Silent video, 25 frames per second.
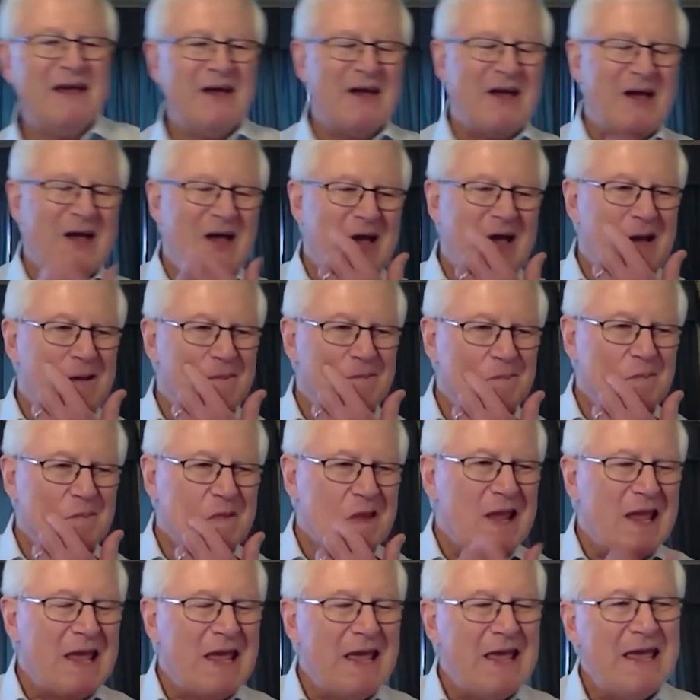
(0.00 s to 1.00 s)
Um,
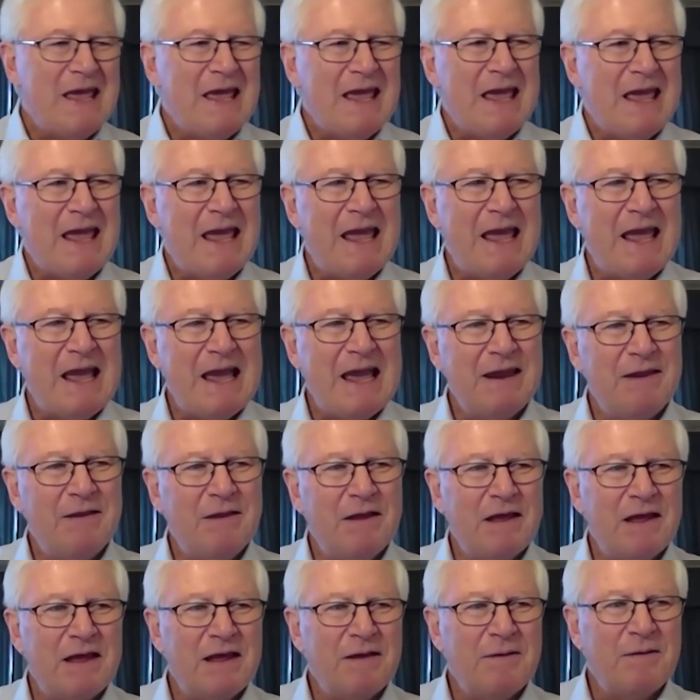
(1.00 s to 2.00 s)

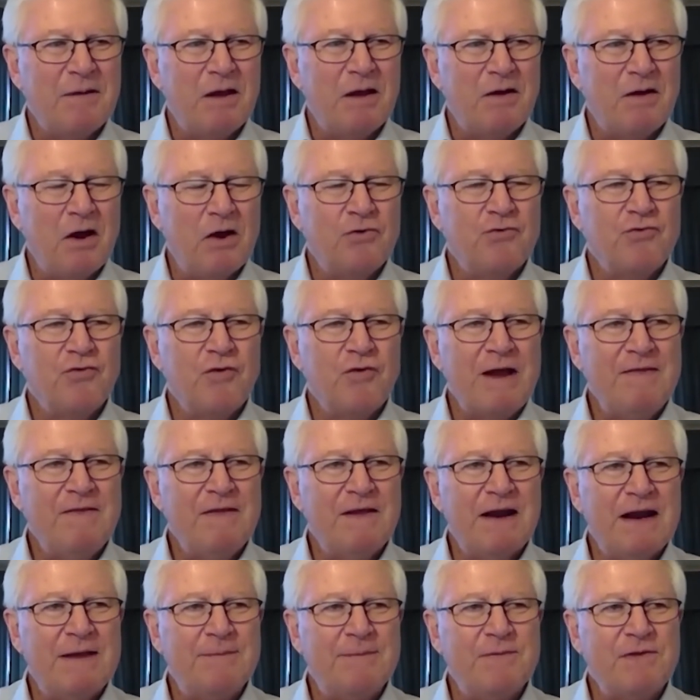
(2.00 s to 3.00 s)
and uh, a trend
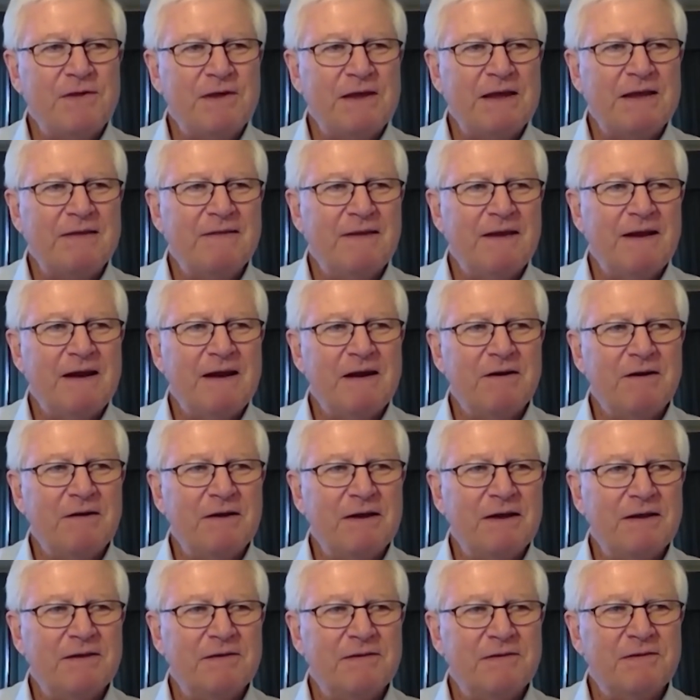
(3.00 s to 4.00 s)
that I'm seeing there
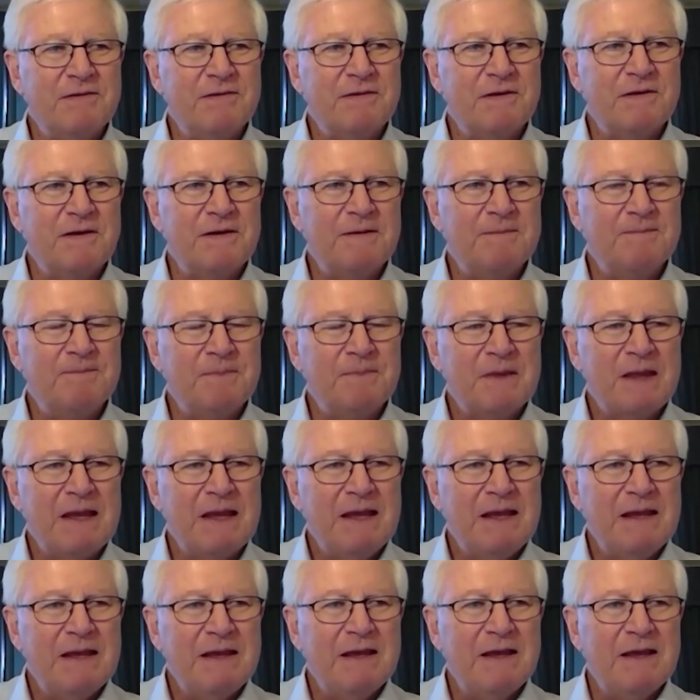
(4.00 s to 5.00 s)
is um,
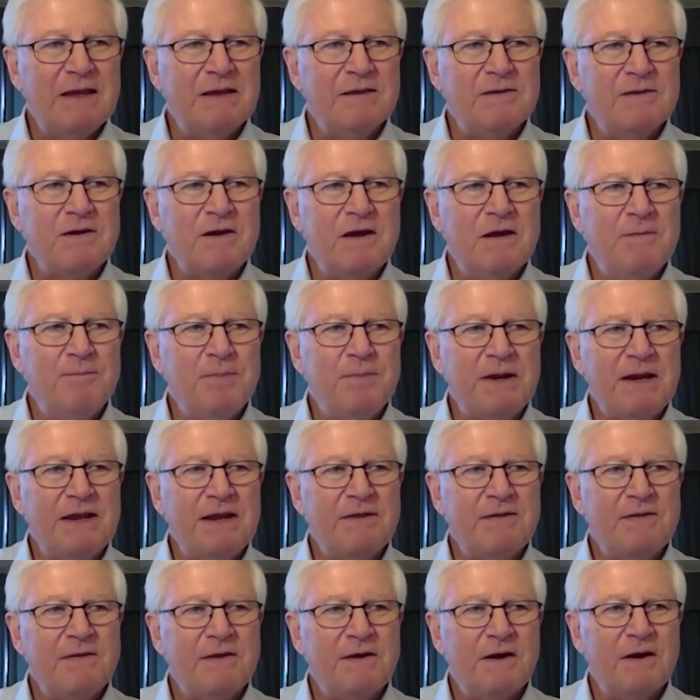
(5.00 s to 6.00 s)
is
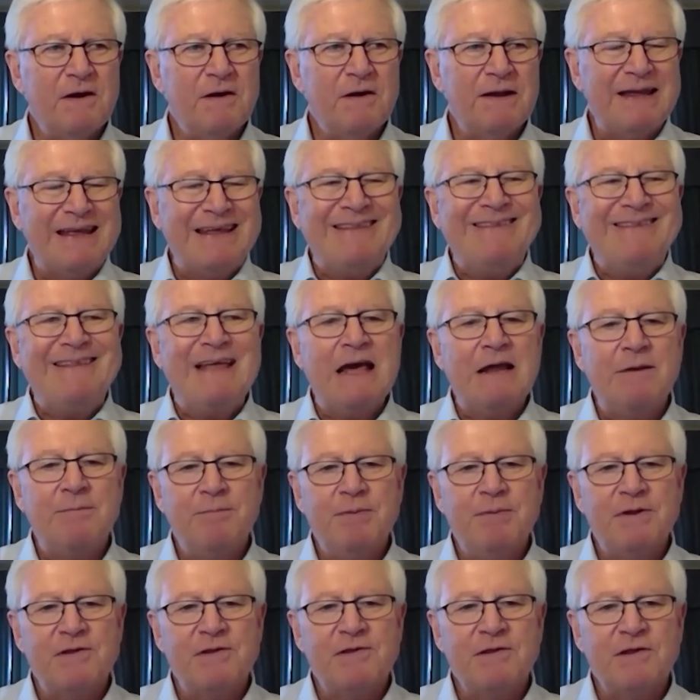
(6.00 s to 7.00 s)
companies that are in that
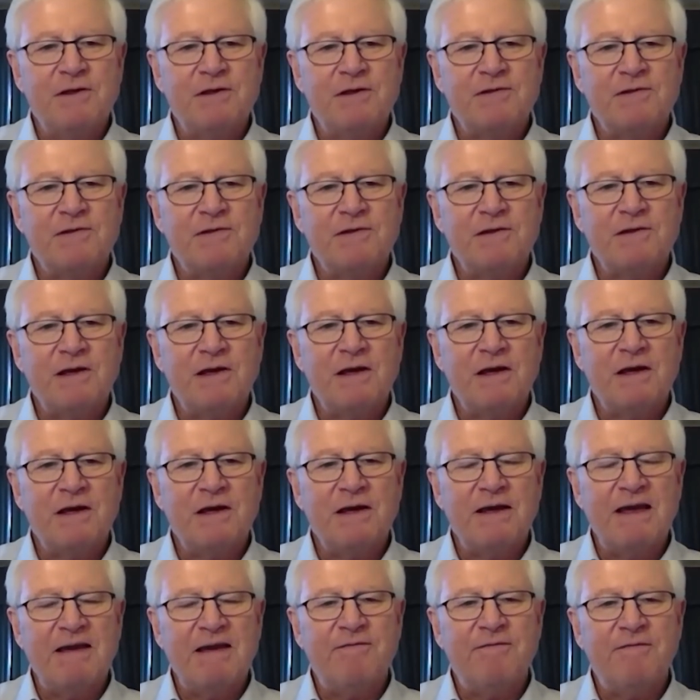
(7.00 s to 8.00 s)
business
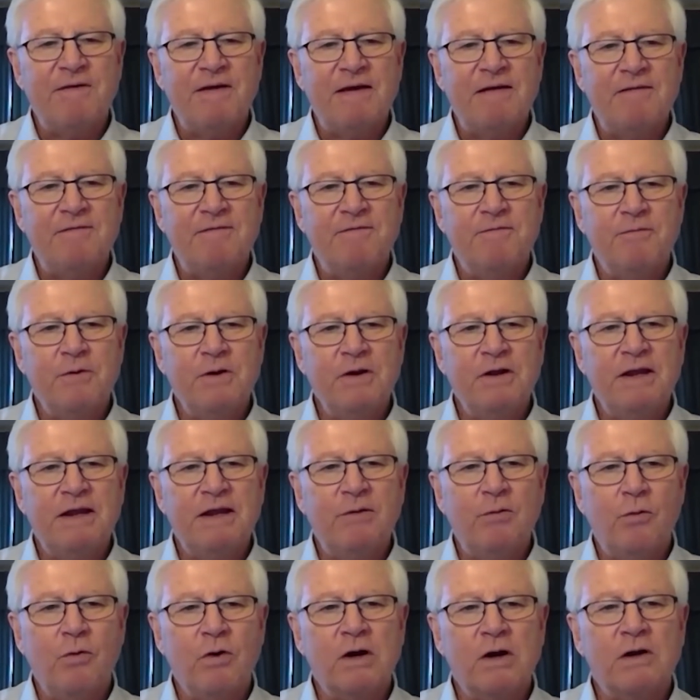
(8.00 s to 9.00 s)
uh, have have really
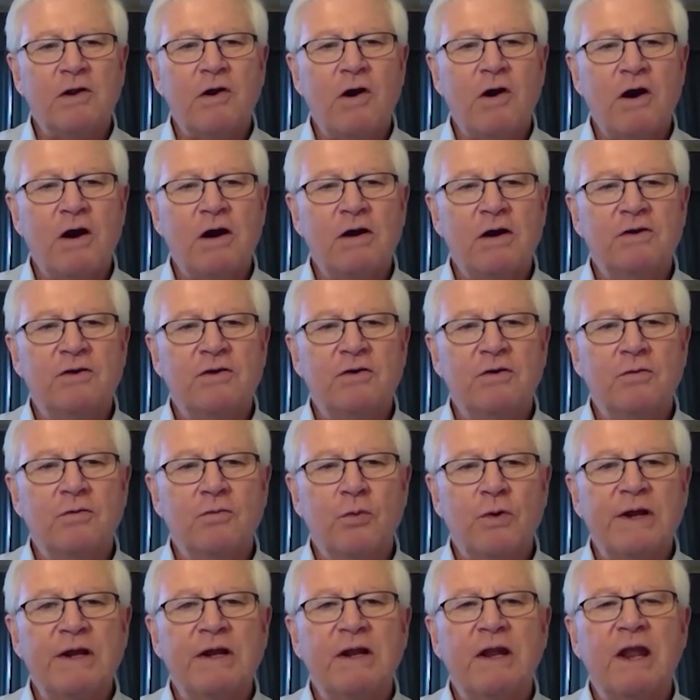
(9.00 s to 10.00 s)
worked hard to
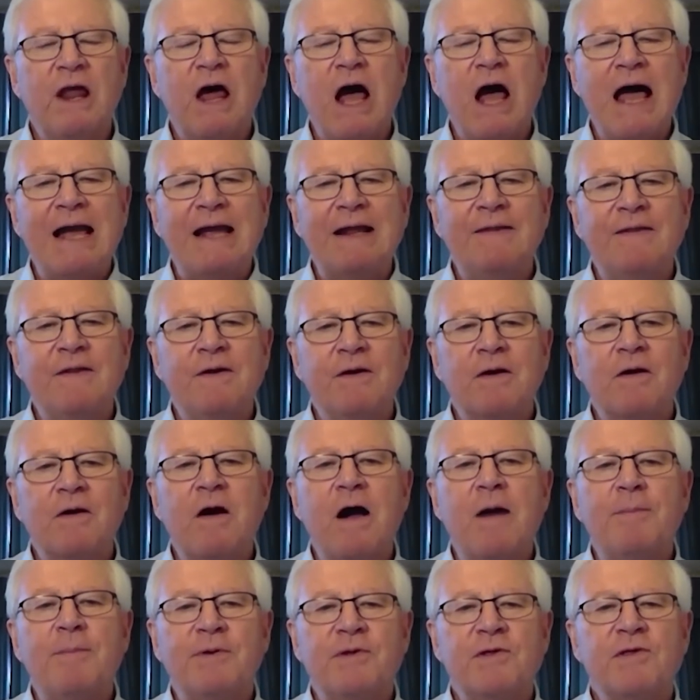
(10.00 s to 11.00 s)
realign their
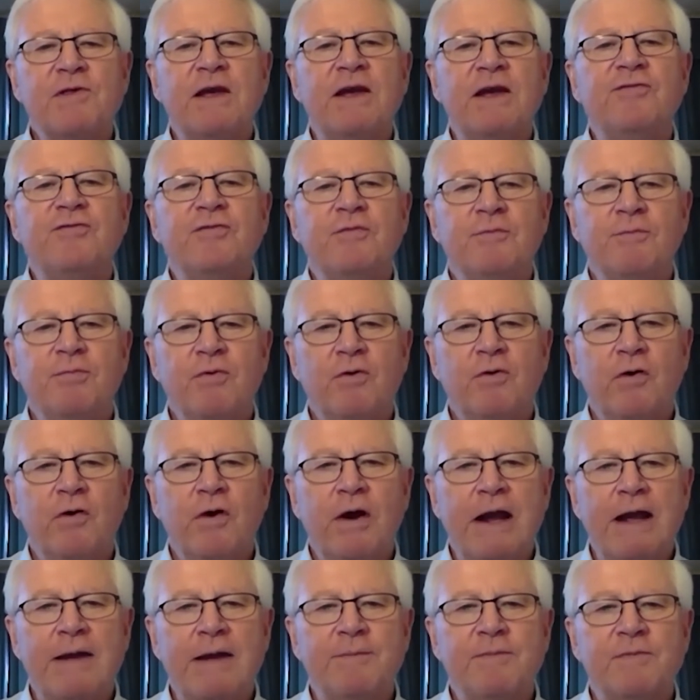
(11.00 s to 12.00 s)
compensation
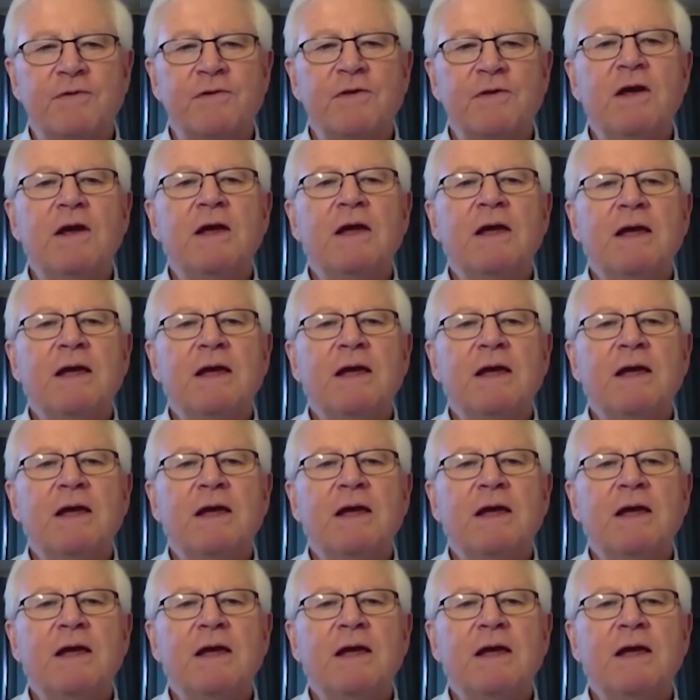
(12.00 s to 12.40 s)
programs,